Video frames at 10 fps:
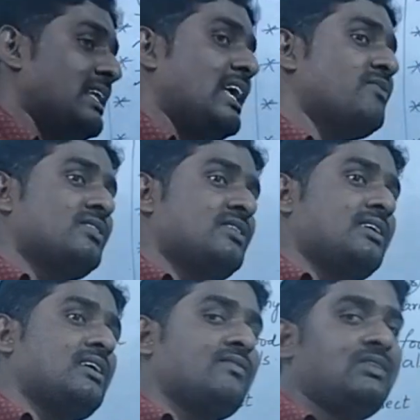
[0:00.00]
study the
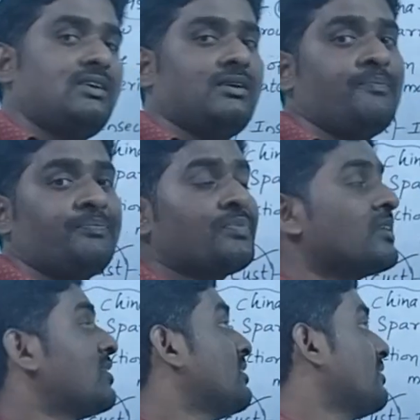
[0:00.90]
life history of the
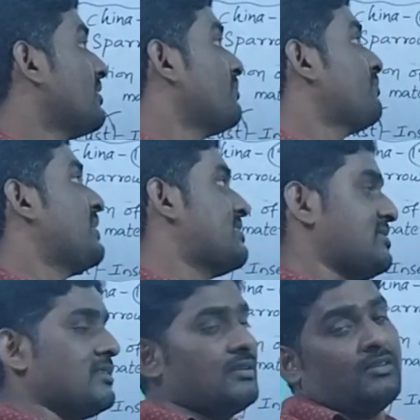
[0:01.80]

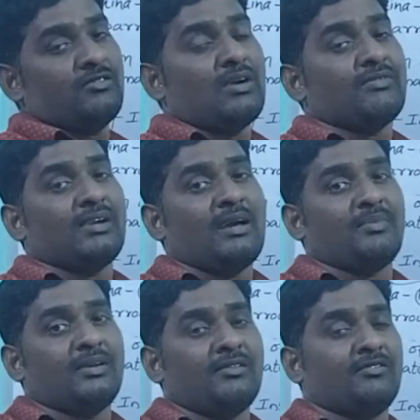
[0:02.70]
pests,
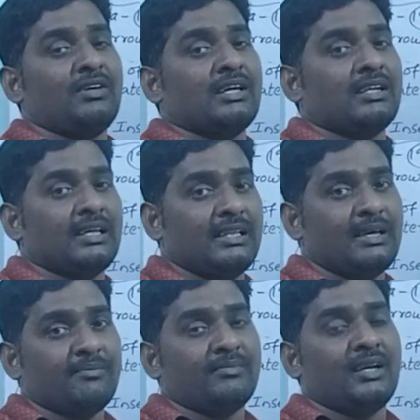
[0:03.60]
what will happen? We can
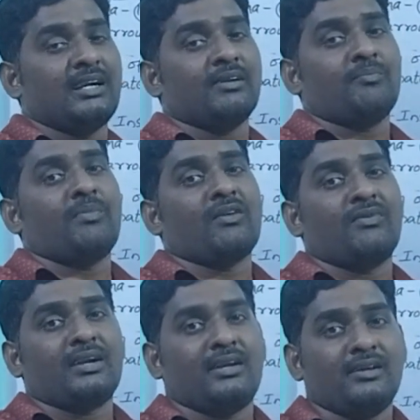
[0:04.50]
kill them at a
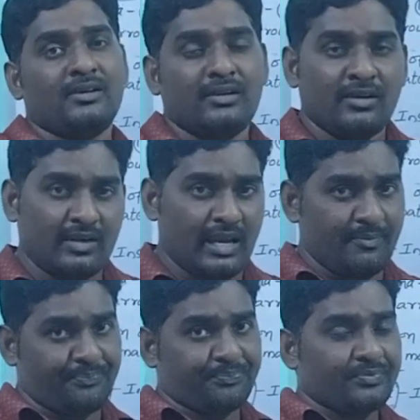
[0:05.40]
perfect
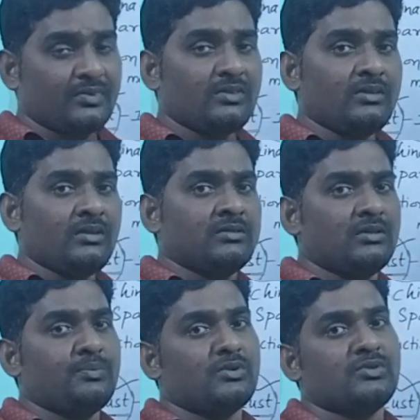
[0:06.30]
time.
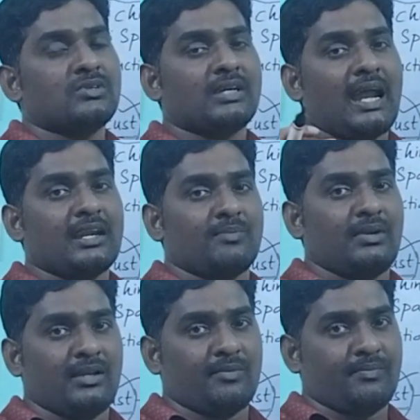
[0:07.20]
Suppose
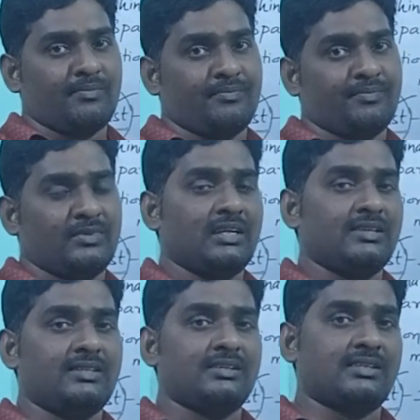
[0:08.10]
caterpillar,
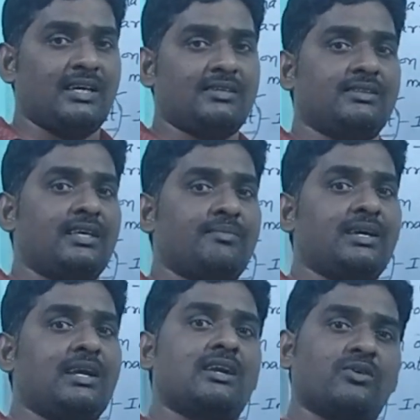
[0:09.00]
that is the
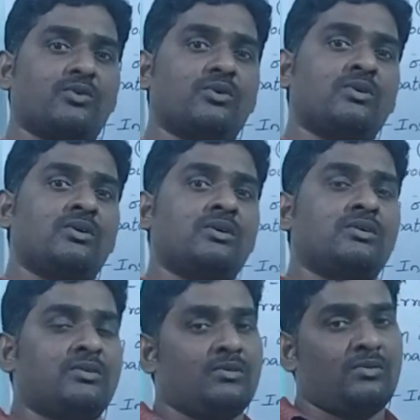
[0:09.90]
stage they may not go